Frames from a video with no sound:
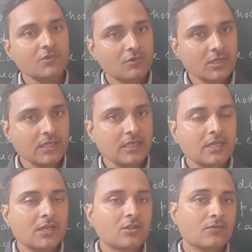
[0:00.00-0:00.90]

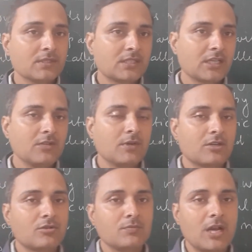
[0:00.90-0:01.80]
Okay, so once again, what
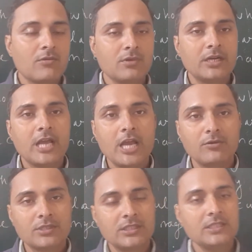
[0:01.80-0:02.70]
is molecular
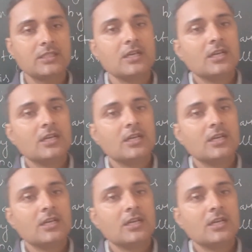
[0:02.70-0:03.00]
diagnosis?